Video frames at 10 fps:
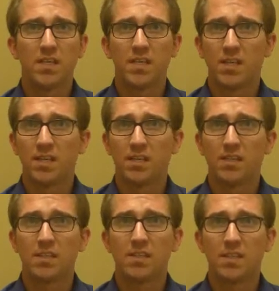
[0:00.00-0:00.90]

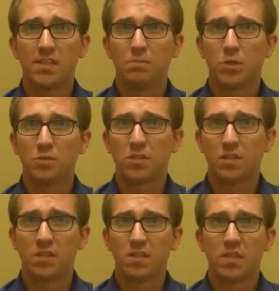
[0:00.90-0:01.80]
aka the
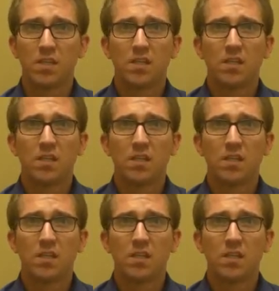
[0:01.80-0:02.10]
e-postcard.